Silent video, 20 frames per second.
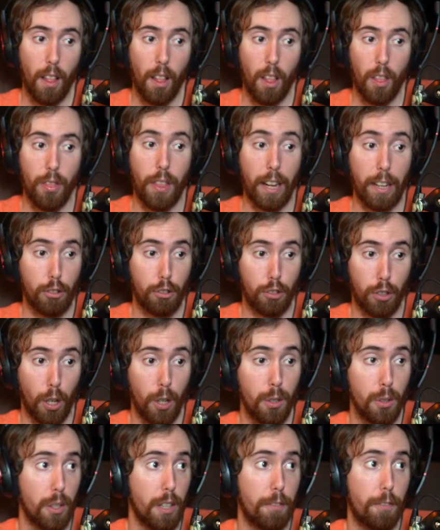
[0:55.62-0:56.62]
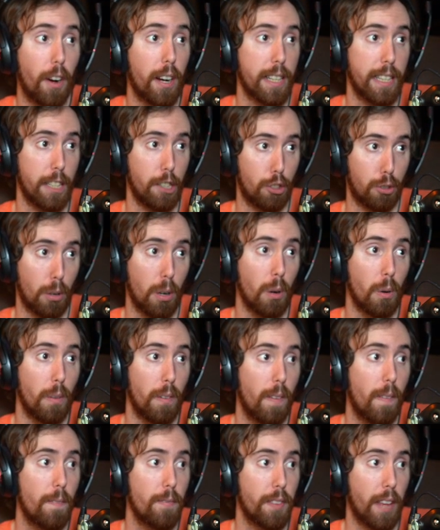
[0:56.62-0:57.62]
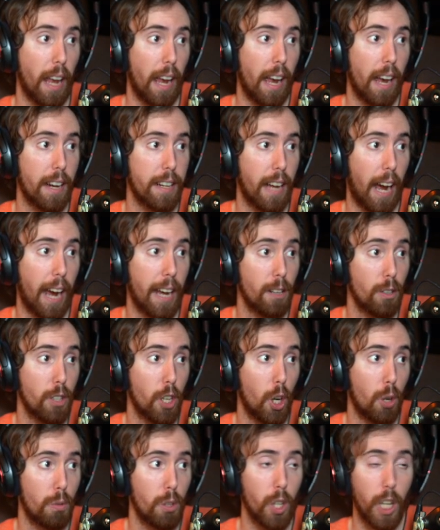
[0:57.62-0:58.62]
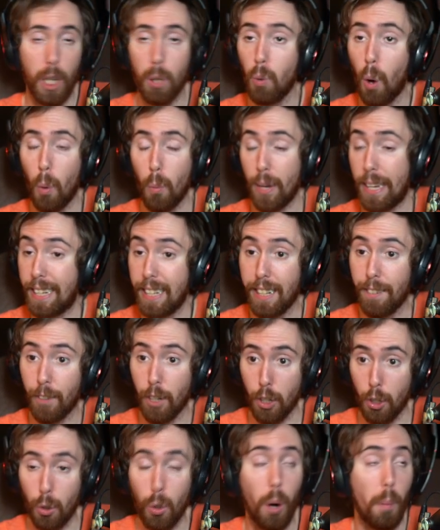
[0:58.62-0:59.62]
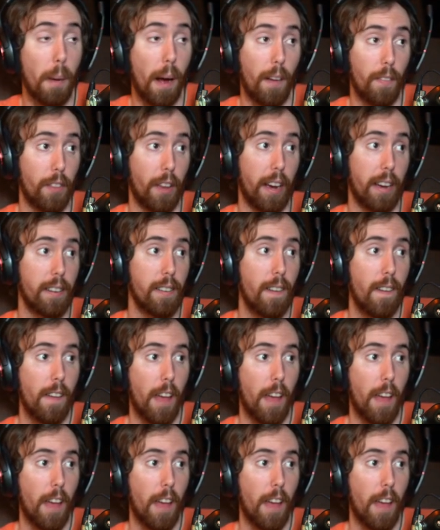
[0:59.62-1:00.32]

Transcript: That's totally fucking true. And I don't know really what we could even do about that.